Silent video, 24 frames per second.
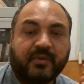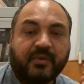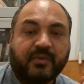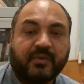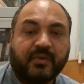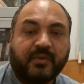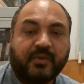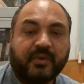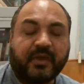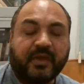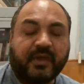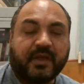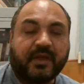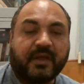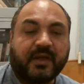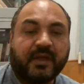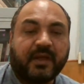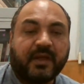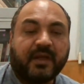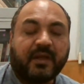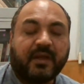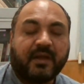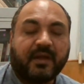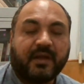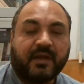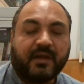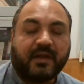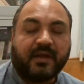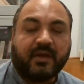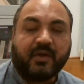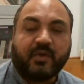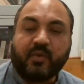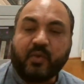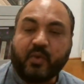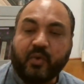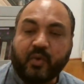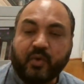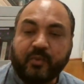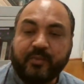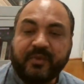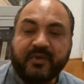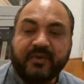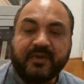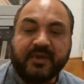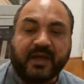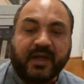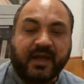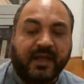Okay, a globe
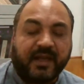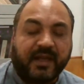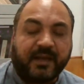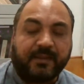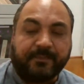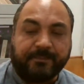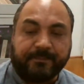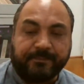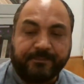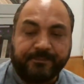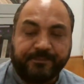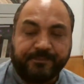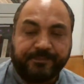is alam,